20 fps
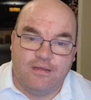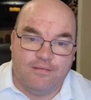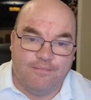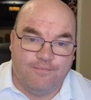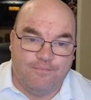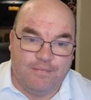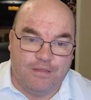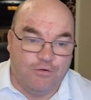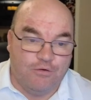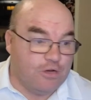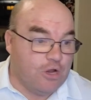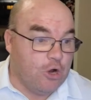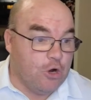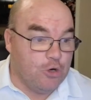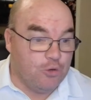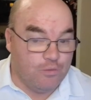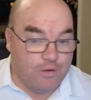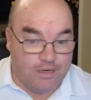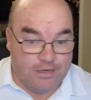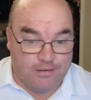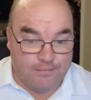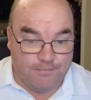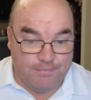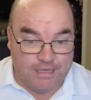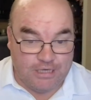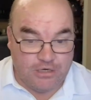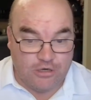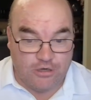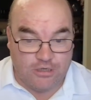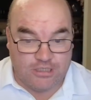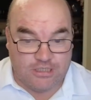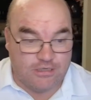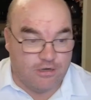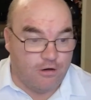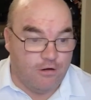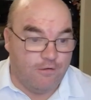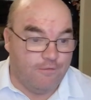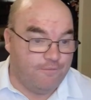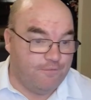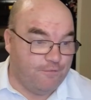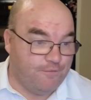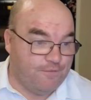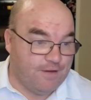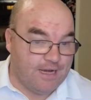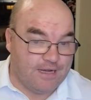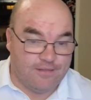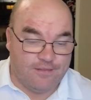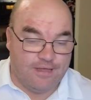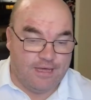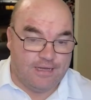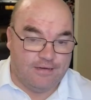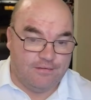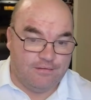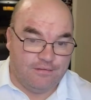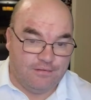you would own one because of the fact that